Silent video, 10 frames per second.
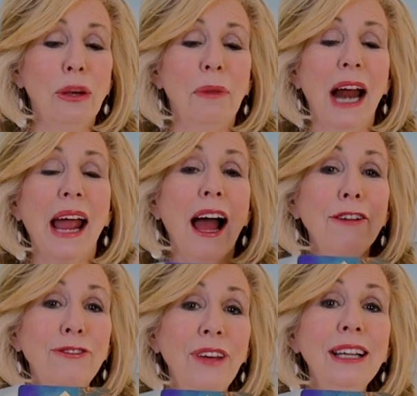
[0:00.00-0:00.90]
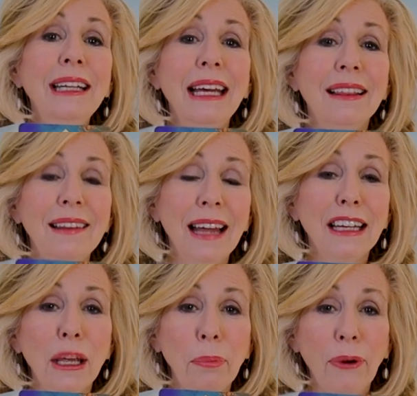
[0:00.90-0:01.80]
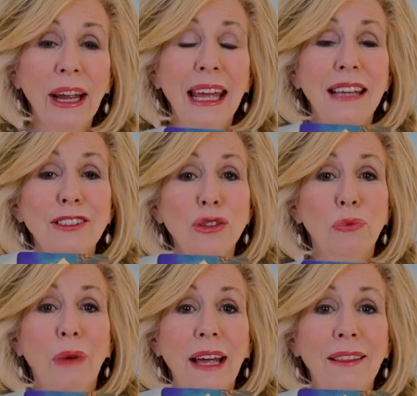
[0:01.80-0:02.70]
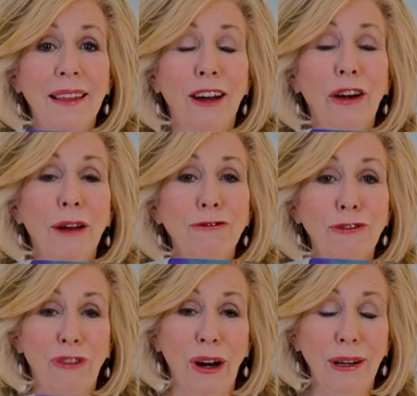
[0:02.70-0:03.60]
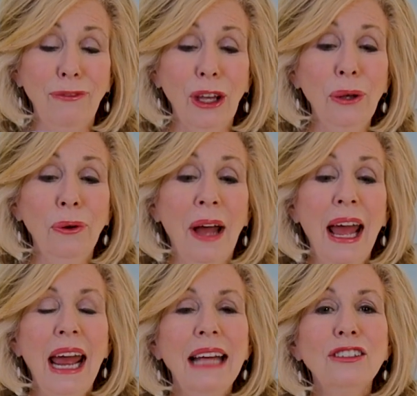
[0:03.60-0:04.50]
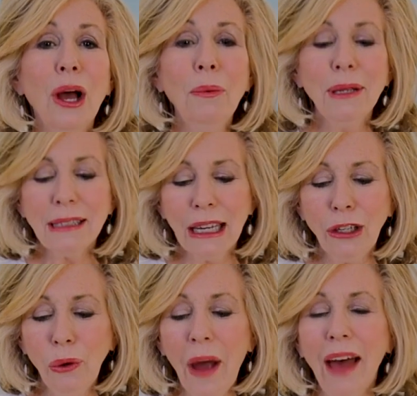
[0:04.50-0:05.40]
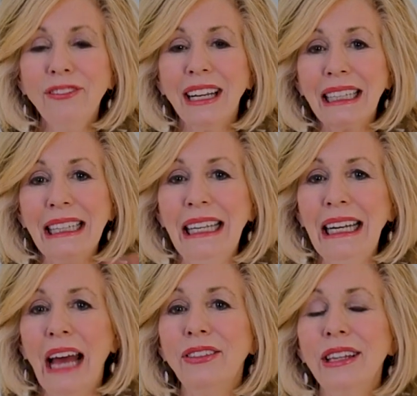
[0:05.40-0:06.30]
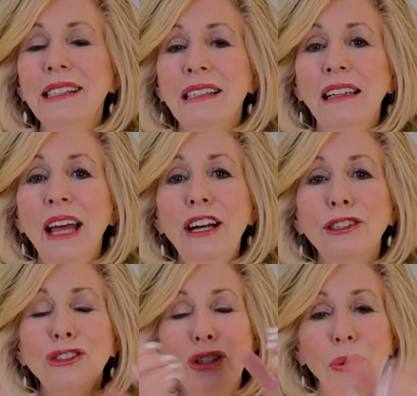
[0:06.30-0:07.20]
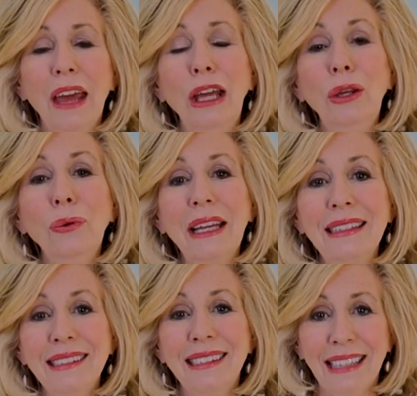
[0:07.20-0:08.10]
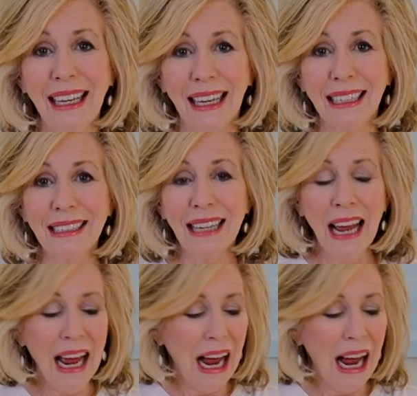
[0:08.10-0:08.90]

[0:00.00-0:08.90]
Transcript: Gemini, I feel like the lucky break is right there in front of you. It's almost like you have to clean out this clutter so that you can see it.